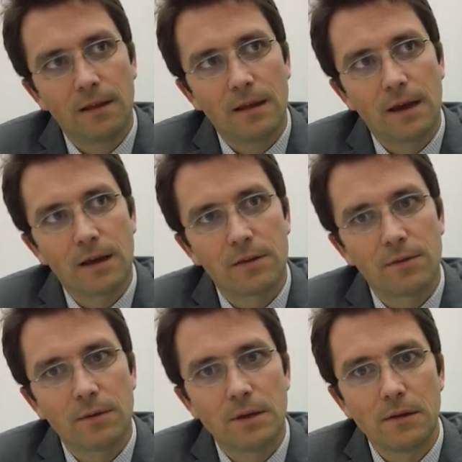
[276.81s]
Yeah,
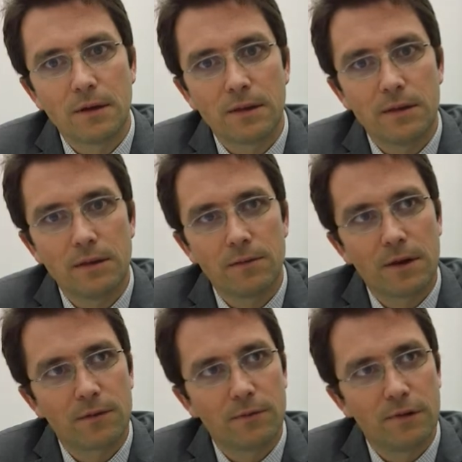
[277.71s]
so when you look at the
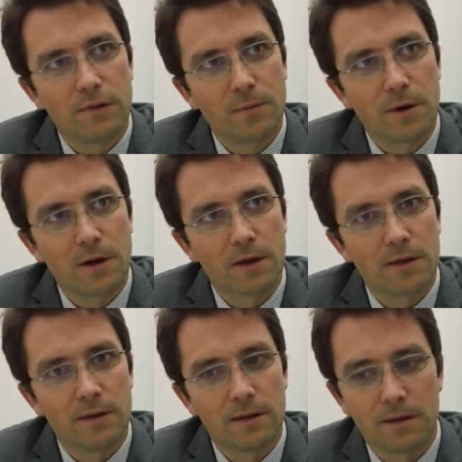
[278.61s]
U.S. regional
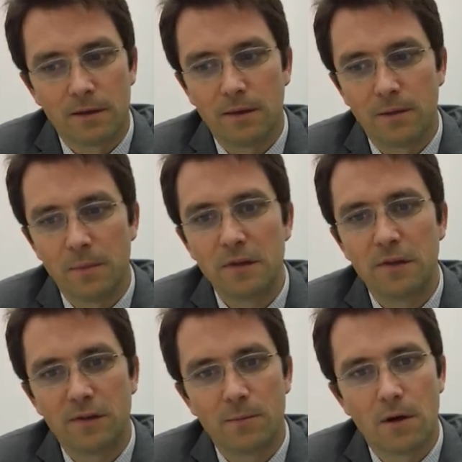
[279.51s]
market, the
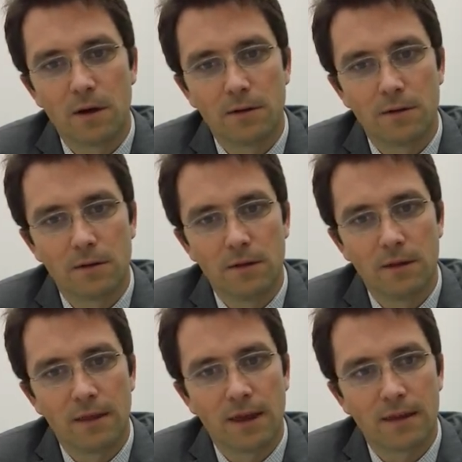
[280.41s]
business model
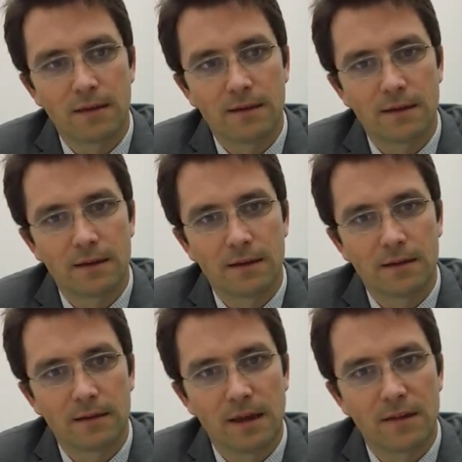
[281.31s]
that
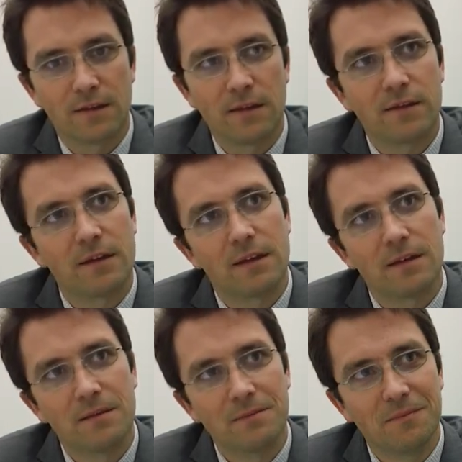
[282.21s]

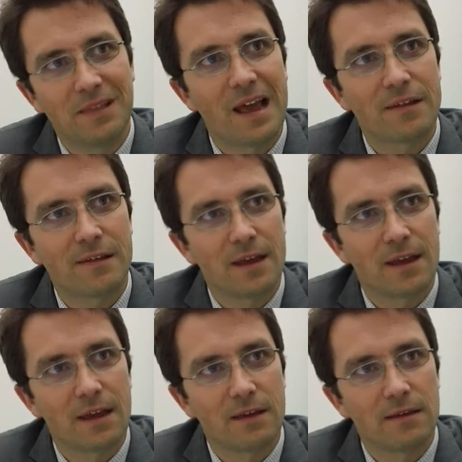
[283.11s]
existed last
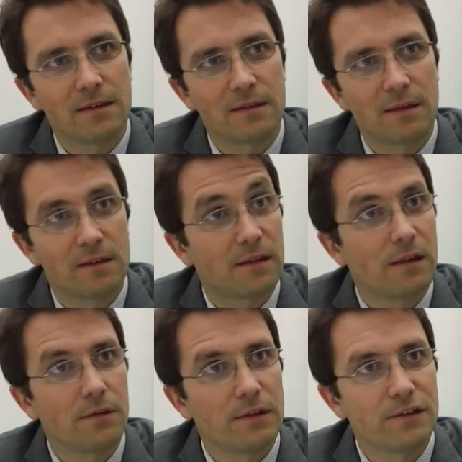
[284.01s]
decade is
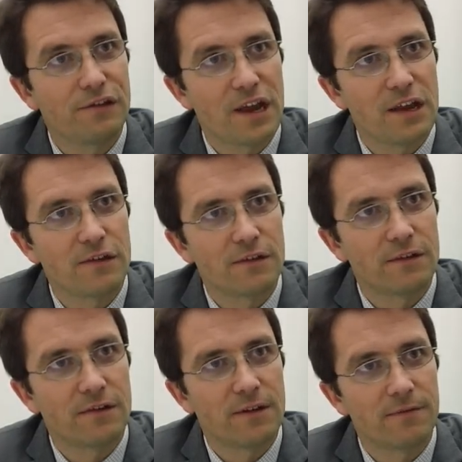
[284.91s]
clearly changed
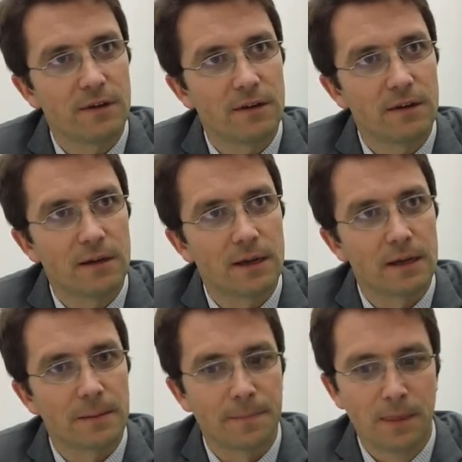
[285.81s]
and shifted.
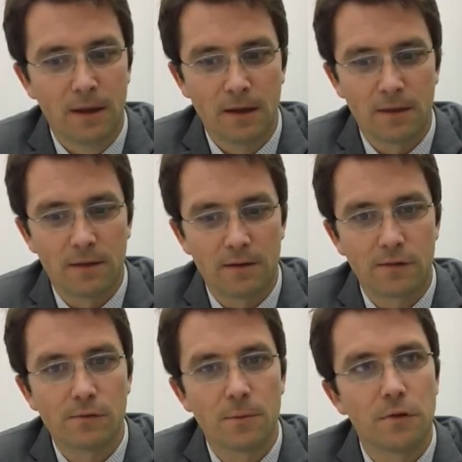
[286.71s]
The
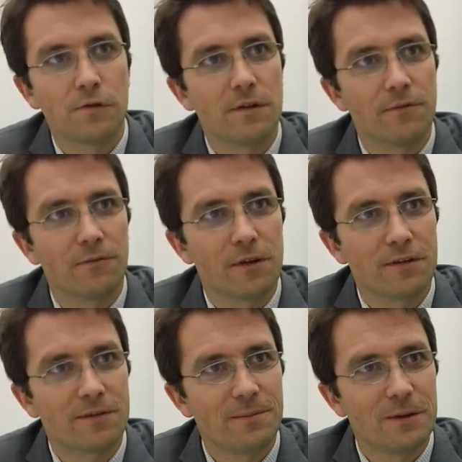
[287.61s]
distribution of
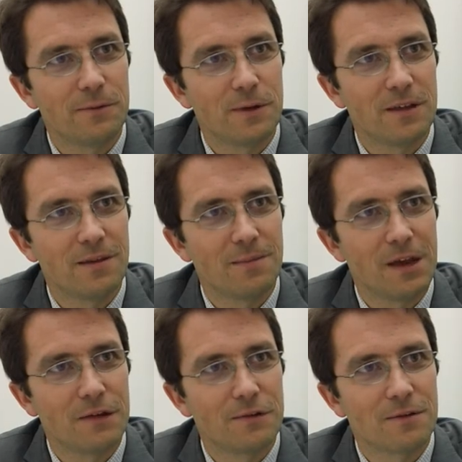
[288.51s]
risk between the
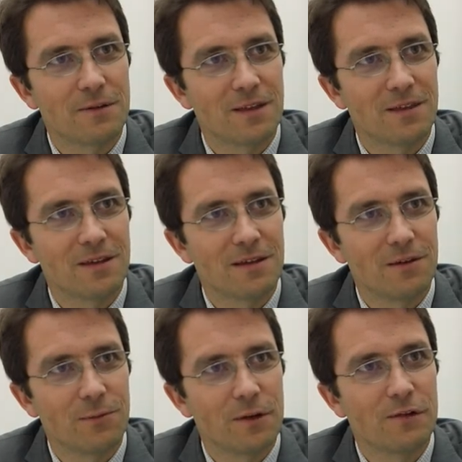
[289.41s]
major and
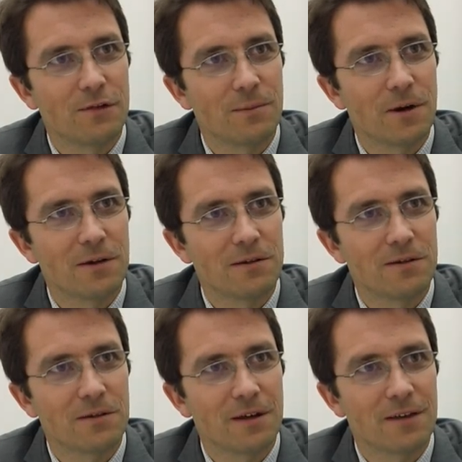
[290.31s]
the regional
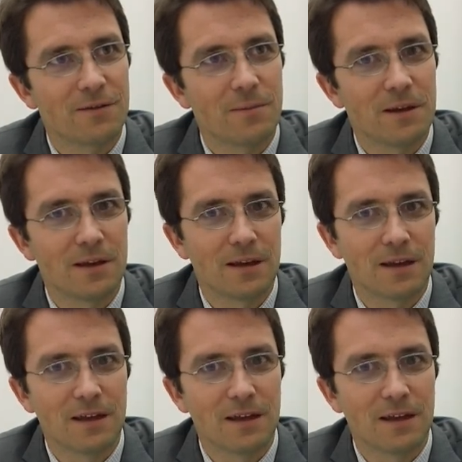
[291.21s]
partner has been